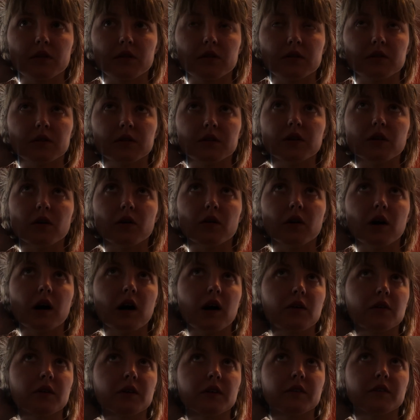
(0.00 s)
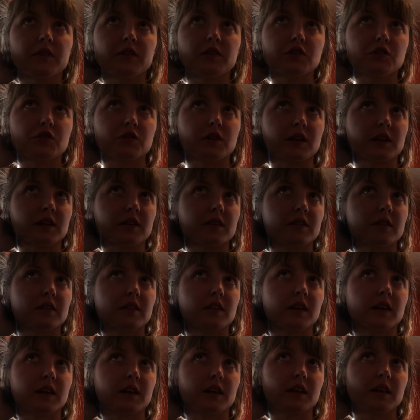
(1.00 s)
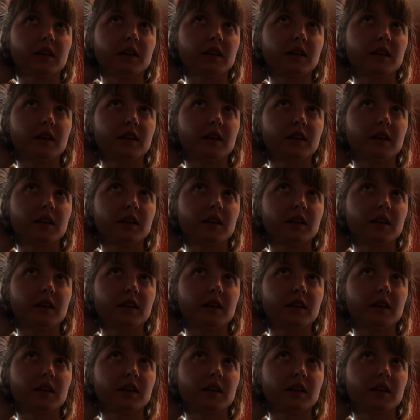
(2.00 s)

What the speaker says: or you know, how he even dressed like